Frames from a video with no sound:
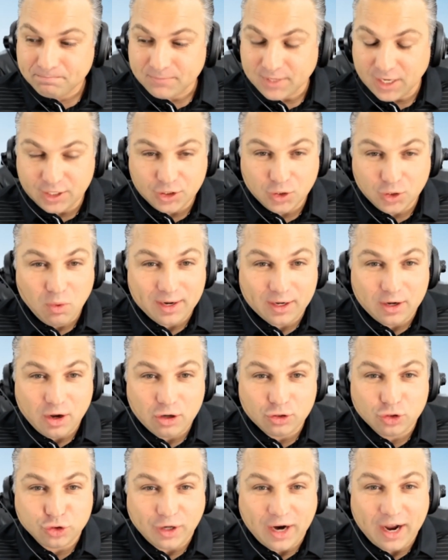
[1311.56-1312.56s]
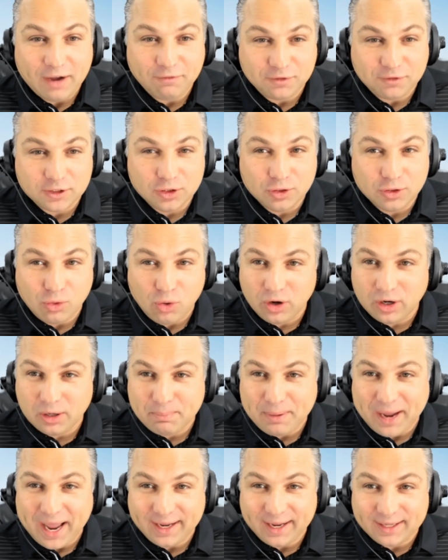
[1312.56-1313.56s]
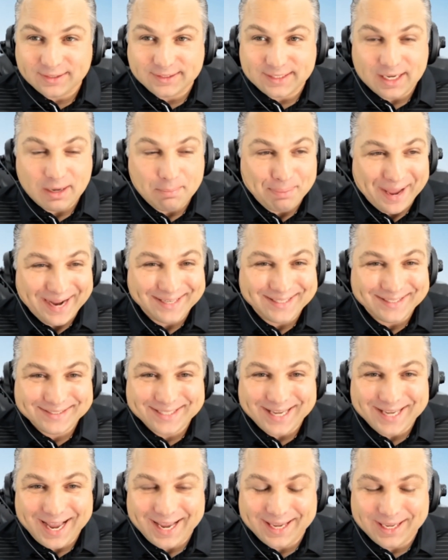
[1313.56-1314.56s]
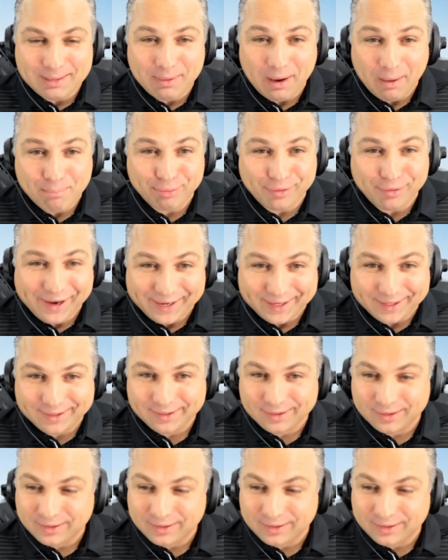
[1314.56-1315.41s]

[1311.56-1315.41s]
and you want to go draft a new quarterback instead of paying this guy? Give me a break.